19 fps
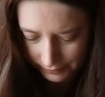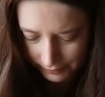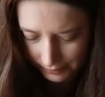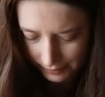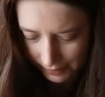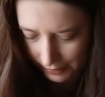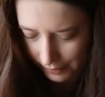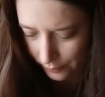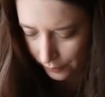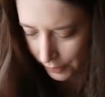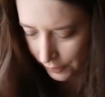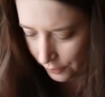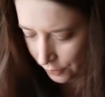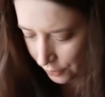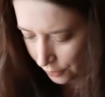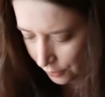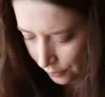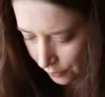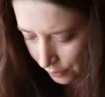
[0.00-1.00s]
that's dyed
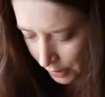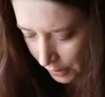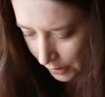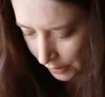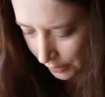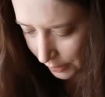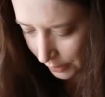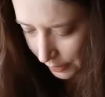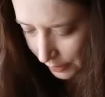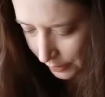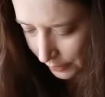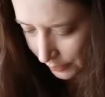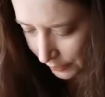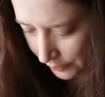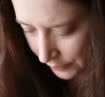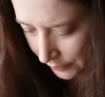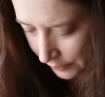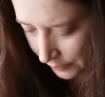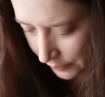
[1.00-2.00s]
with two
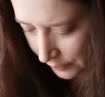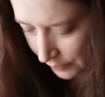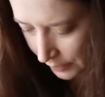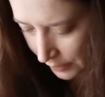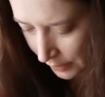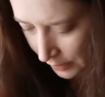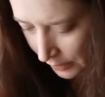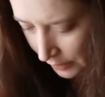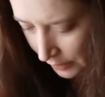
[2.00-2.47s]
colors,